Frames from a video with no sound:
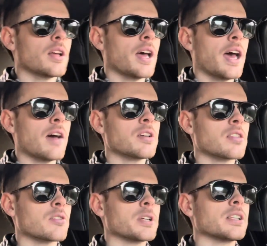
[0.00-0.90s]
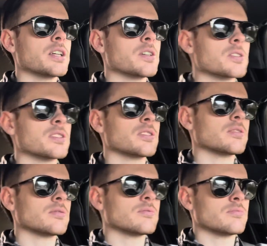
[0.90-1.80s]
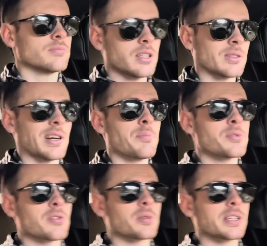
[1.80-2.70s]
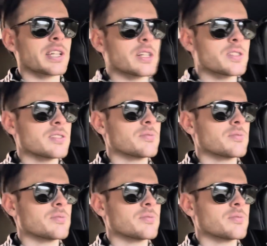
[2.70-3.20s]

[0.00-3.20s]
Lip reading: having 3 liters, or up to 3 liters,